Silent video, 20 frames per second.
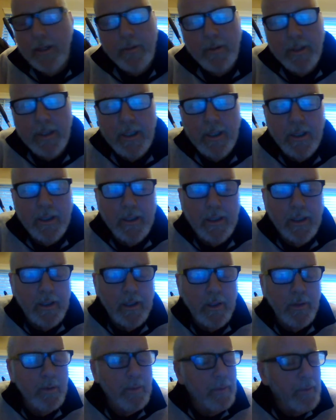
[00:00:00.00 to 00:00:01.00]
I want
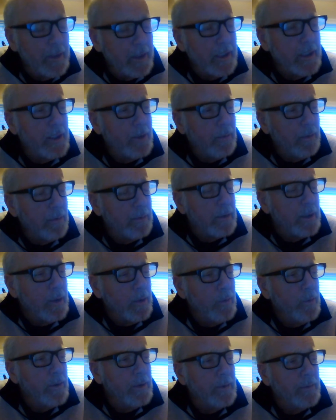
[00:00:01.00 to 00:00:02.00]
to get to where we're
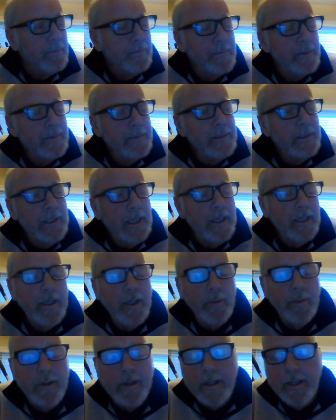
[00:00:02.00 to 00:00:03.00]
going. I didn't
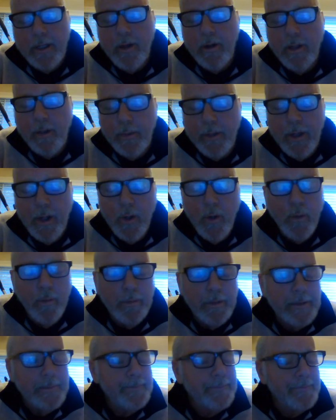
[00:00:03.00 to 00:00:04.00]
know we were going to go all the way home,
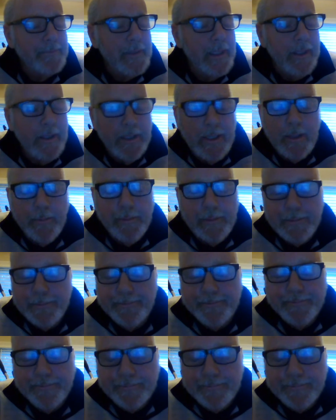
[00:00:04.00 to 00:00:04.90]
but that night, but